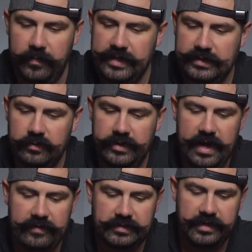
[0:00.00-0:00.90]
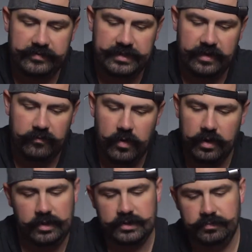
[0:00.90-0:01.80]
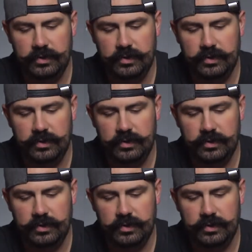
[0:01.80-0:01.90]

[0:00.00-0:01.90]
basically what you have is you have a set of wireless